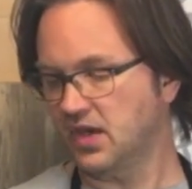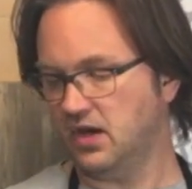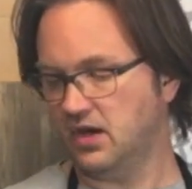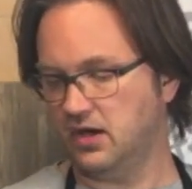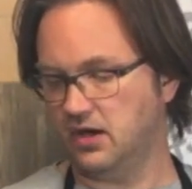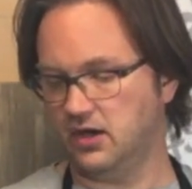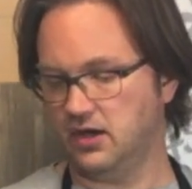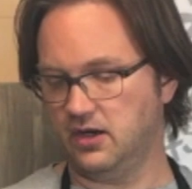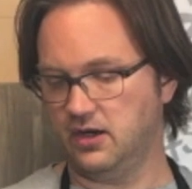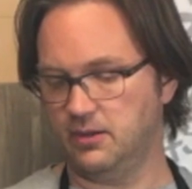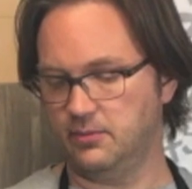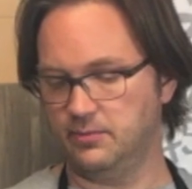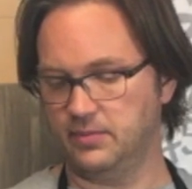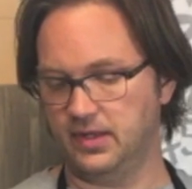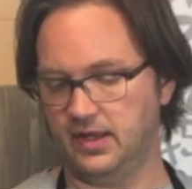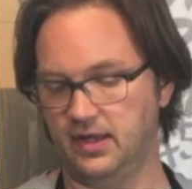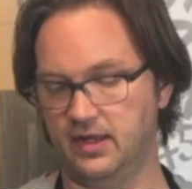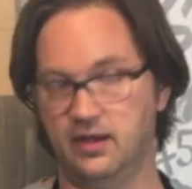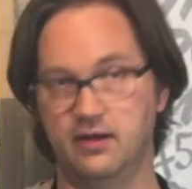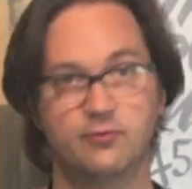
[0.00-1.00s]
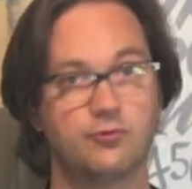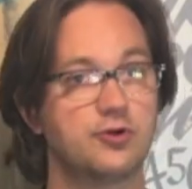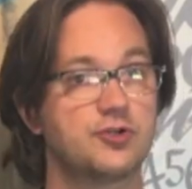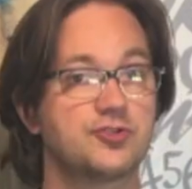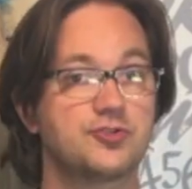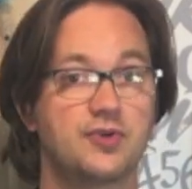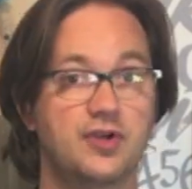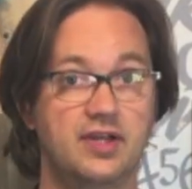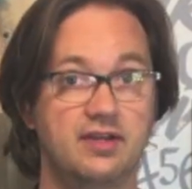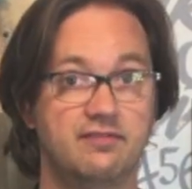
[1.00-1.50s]
um, and it
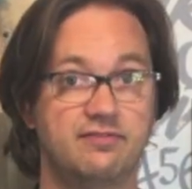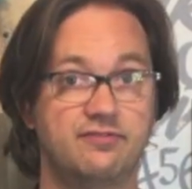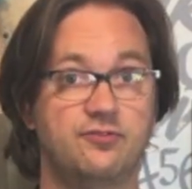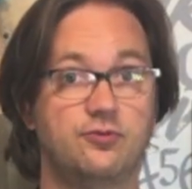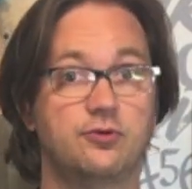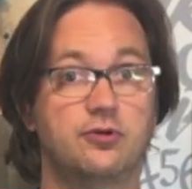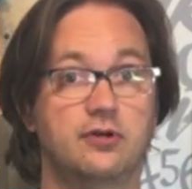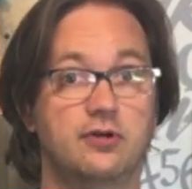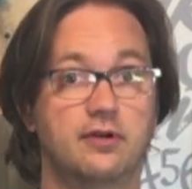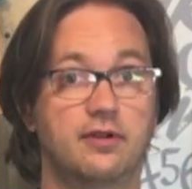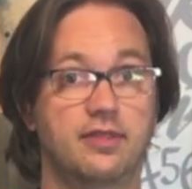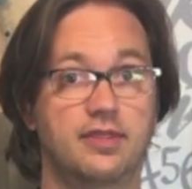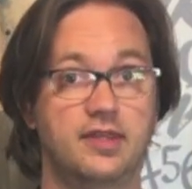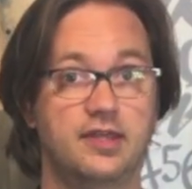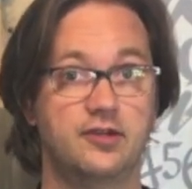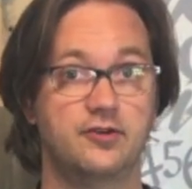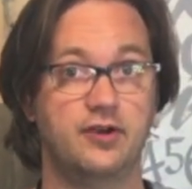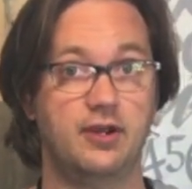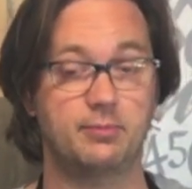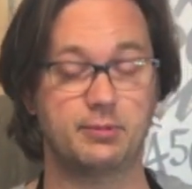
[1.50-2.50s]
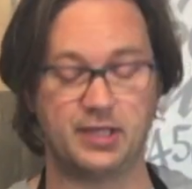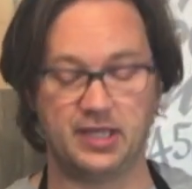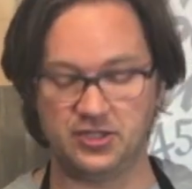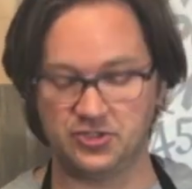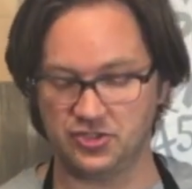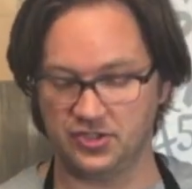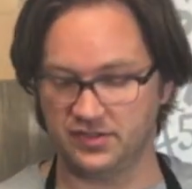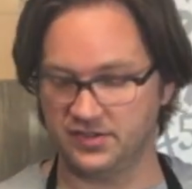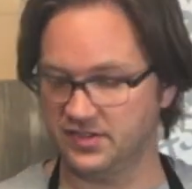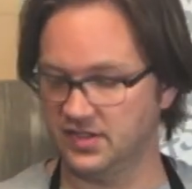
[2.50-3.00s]
works great for theater
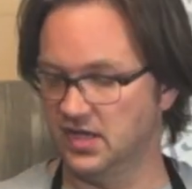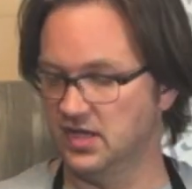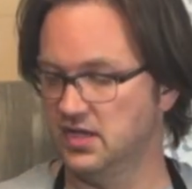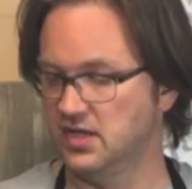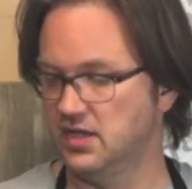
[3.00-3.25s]
applications.